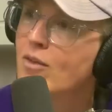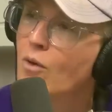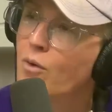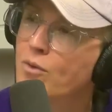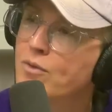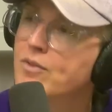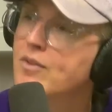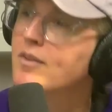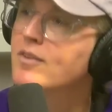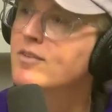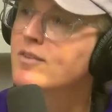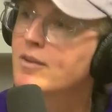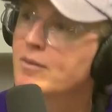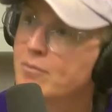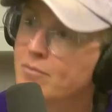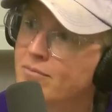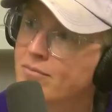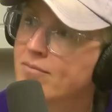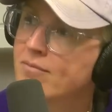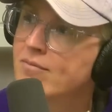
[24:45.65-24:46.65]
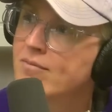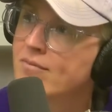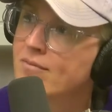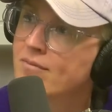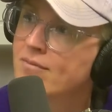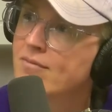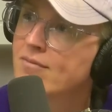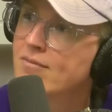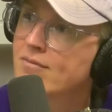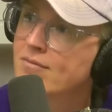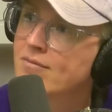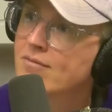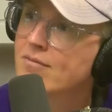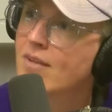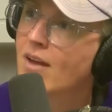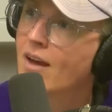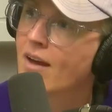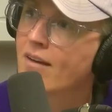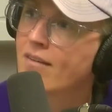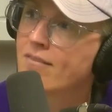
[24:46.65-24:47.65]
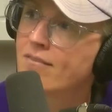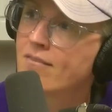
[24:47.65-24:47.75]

whole system. Okay. Yeah.